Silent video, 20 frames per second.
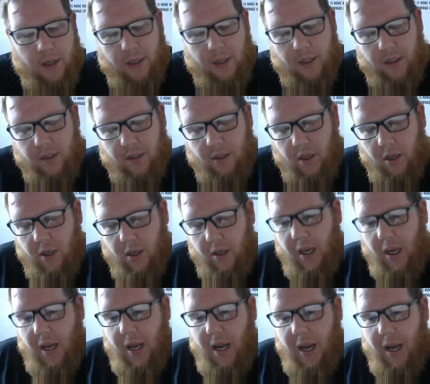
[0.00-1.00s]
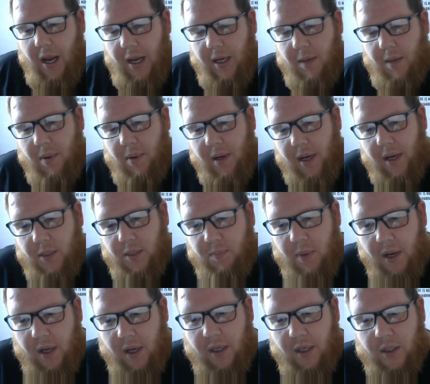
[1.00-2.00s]
So yeah, I had a bad
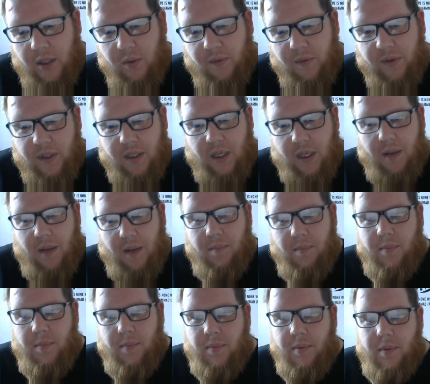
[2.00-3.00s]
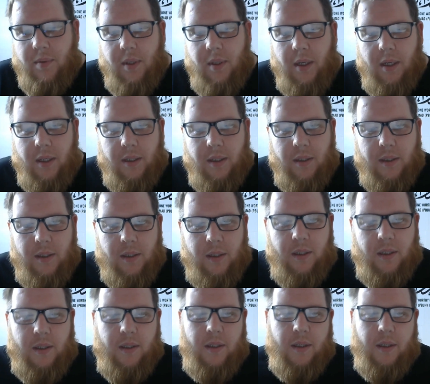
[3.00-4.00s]
experience with Islam and
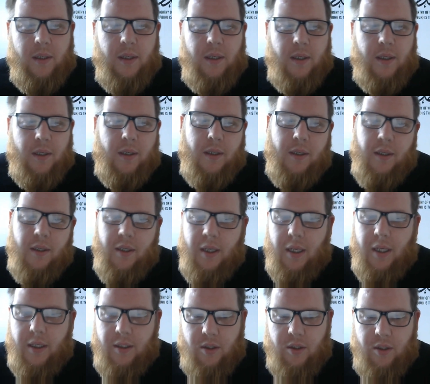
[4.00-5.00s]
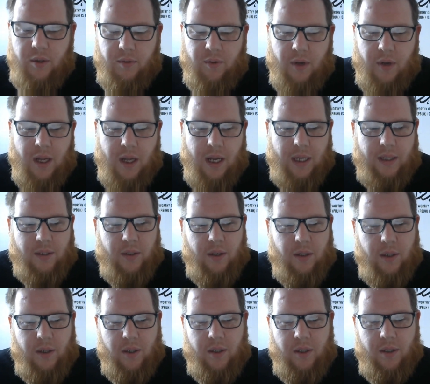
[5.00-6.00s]
stuff like that.
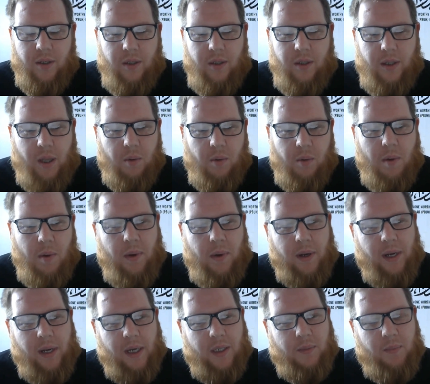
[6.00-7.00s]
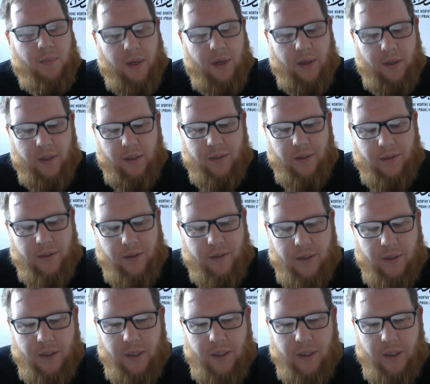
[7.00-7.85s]
So that was my bad experience.